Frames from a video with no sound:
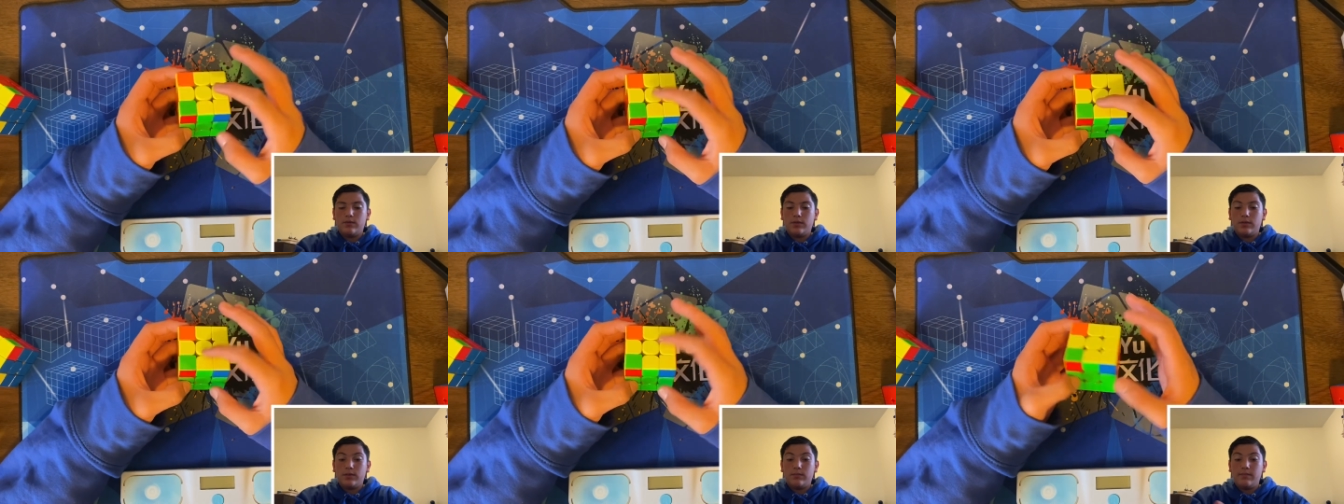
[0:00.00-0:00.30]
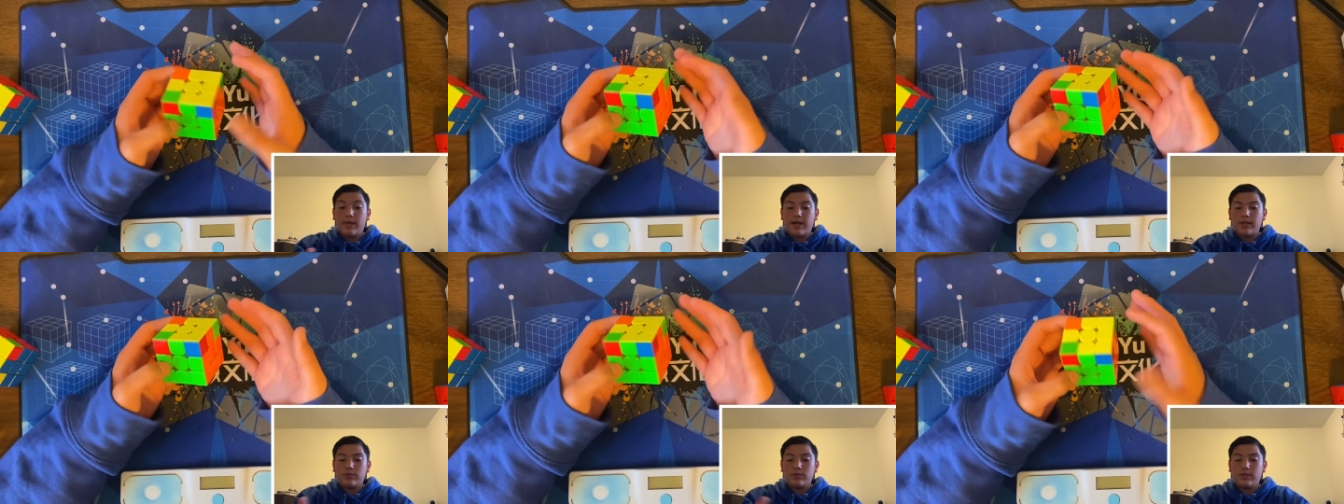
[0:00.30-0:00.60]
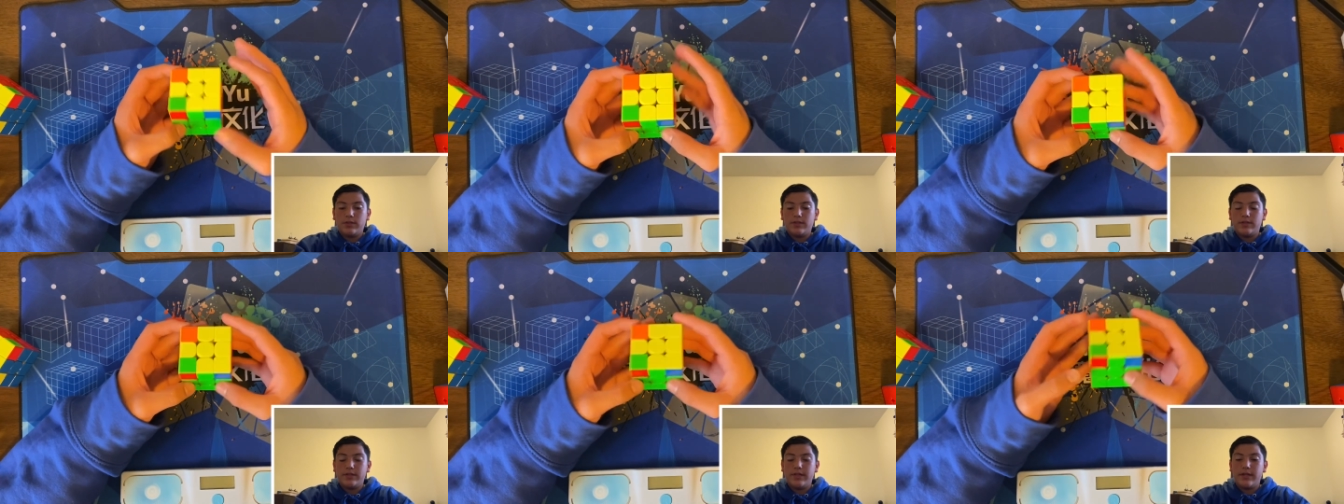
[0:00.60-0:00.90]
match with
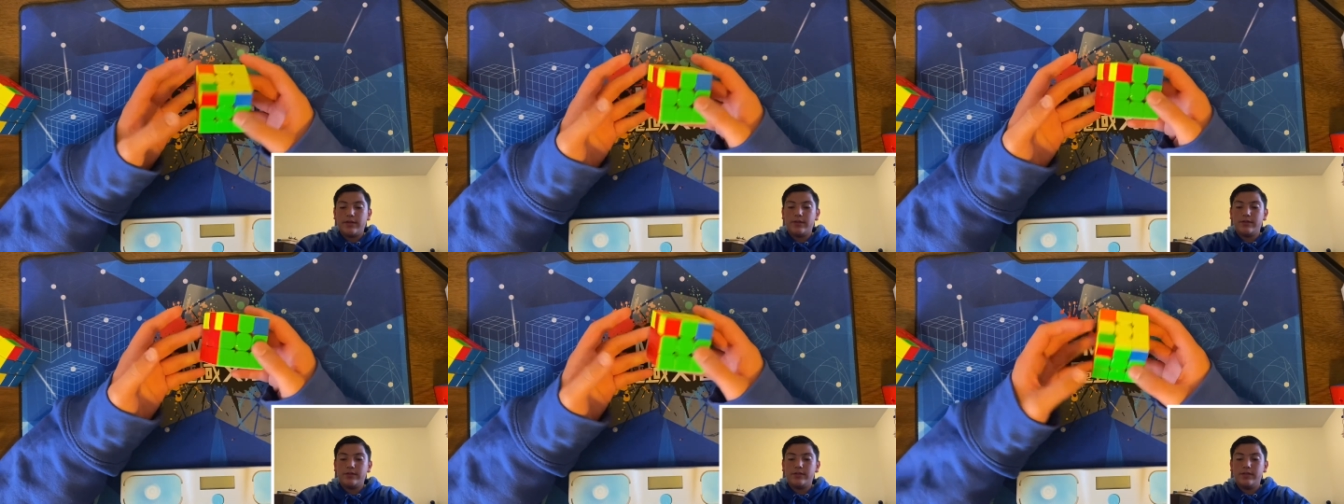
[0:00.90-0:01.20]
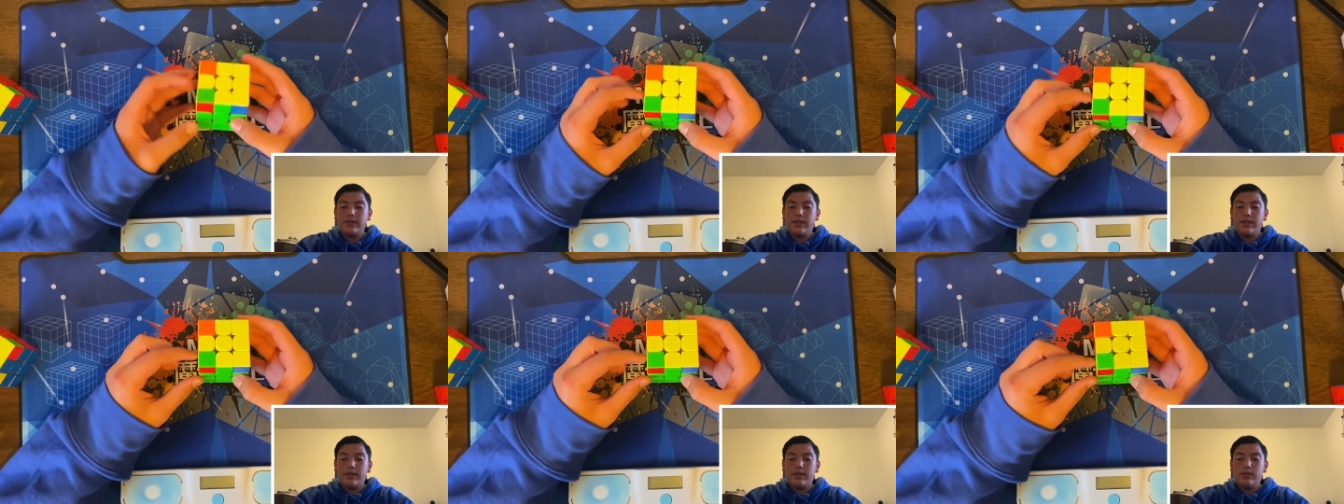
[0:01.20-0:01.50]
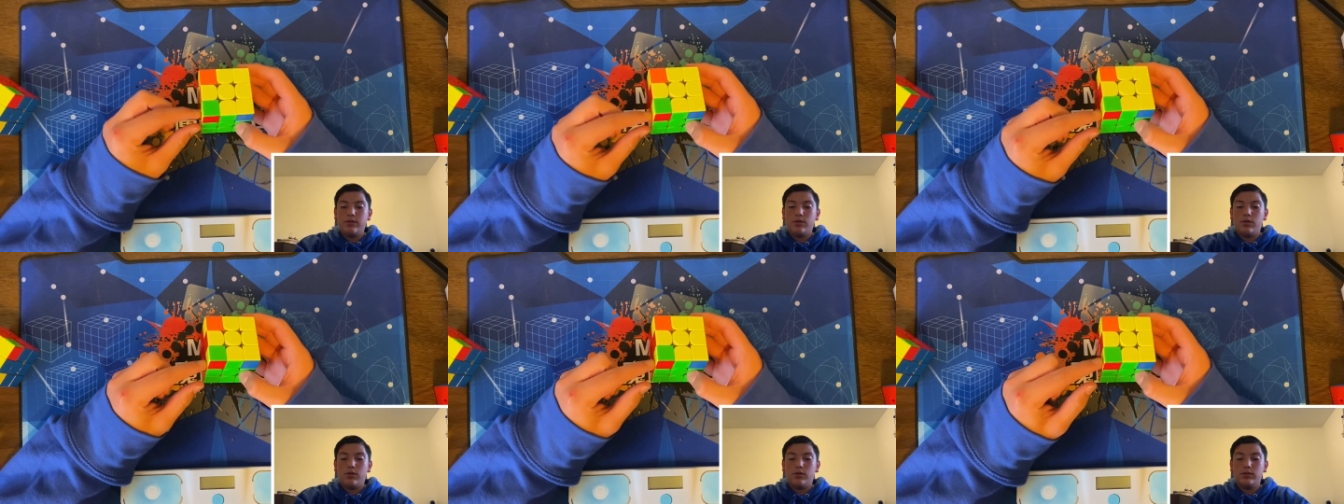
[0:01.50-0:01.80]
their centers, and then
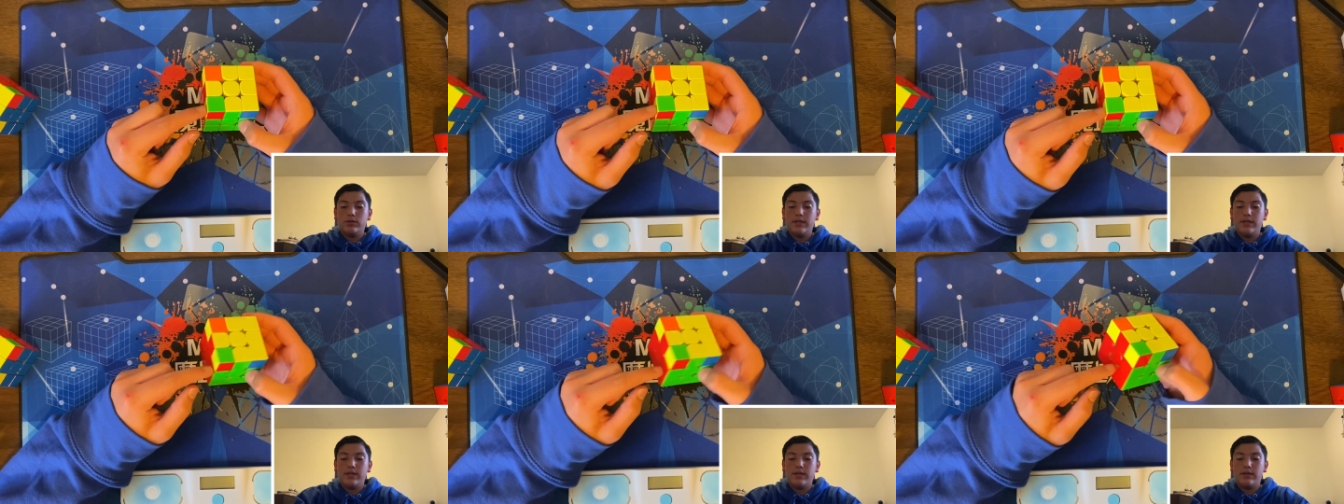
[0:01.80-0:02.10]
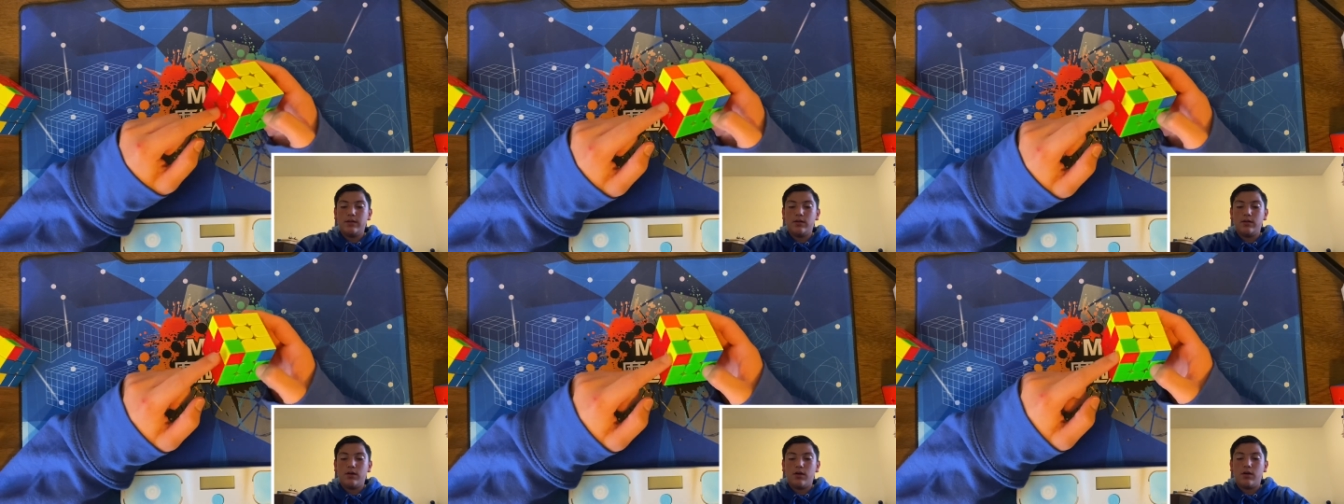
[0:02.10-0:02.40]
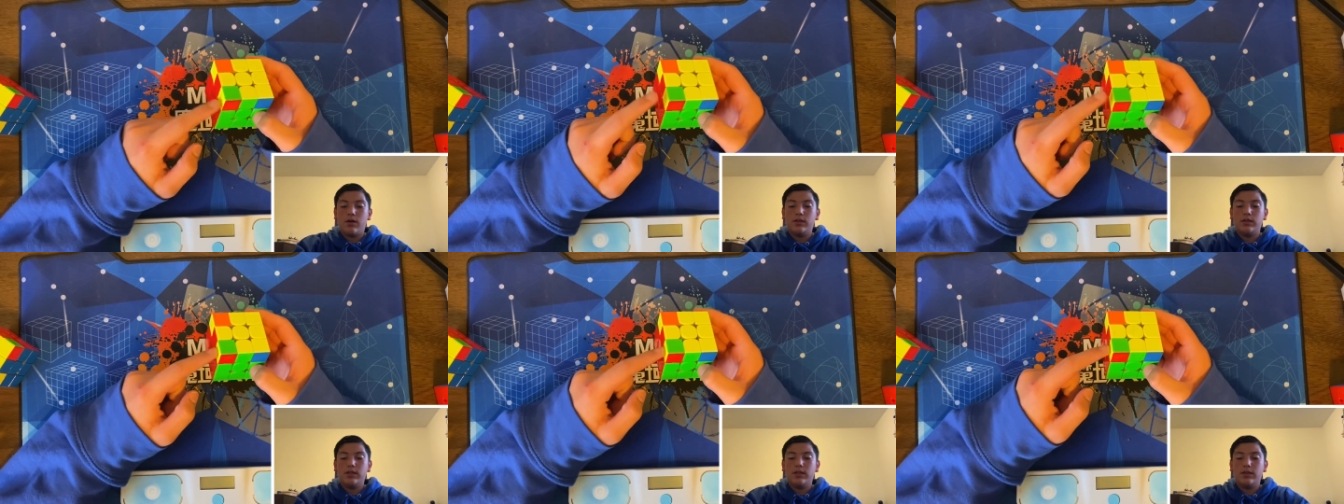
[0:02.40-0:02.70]
you hold it
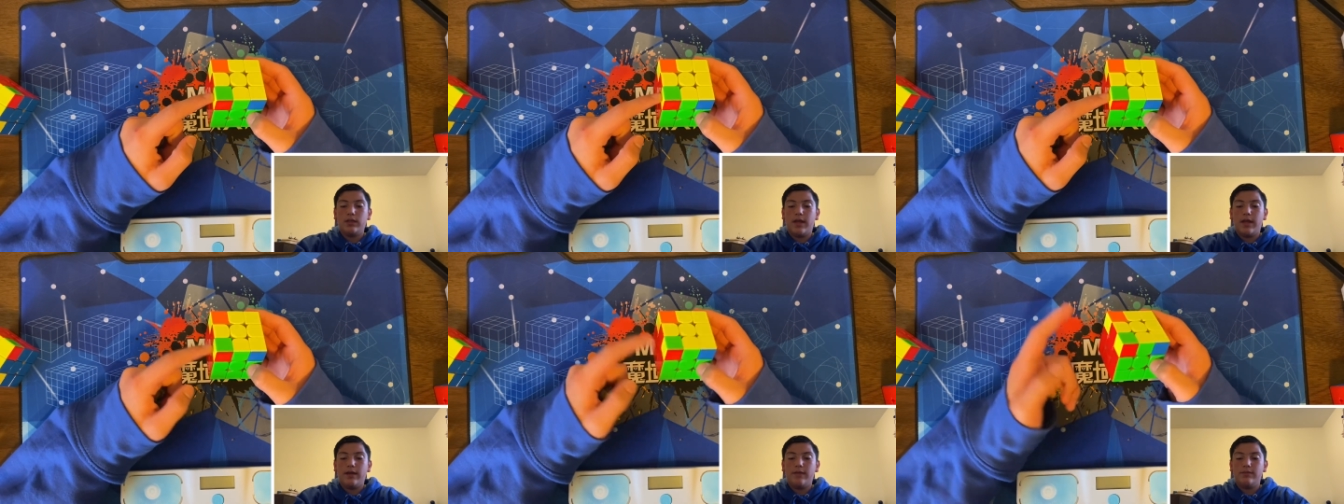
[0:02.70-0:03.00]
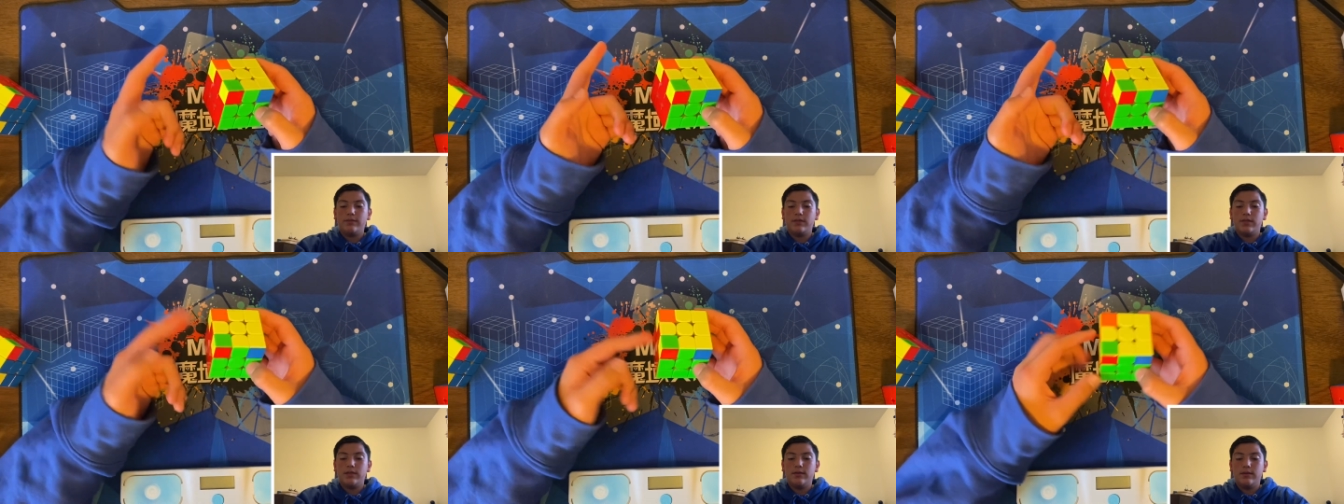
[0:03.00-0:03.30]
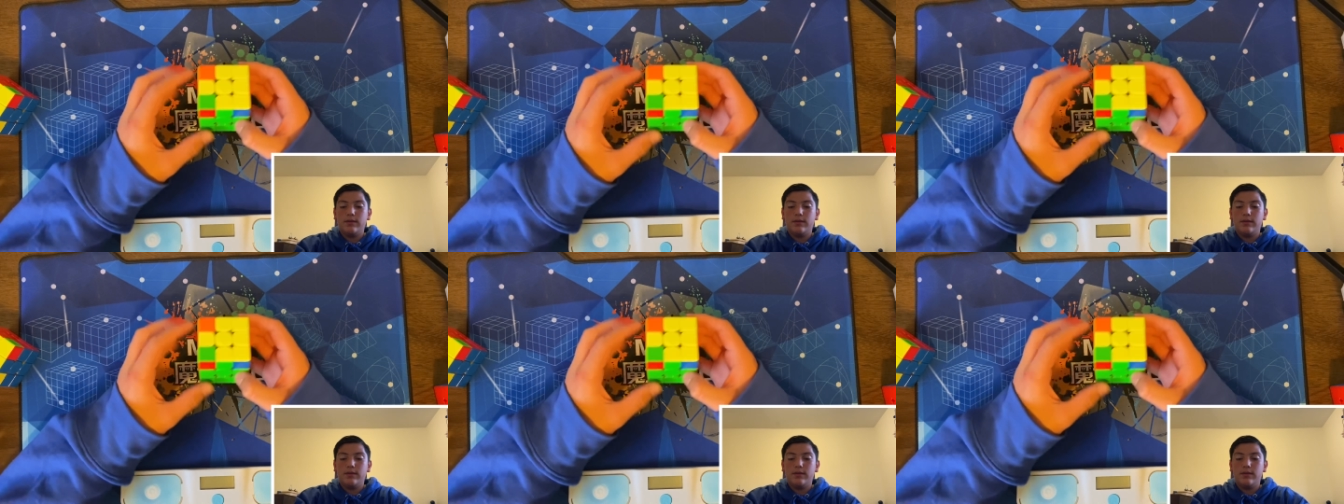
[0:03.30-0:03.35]
on the left,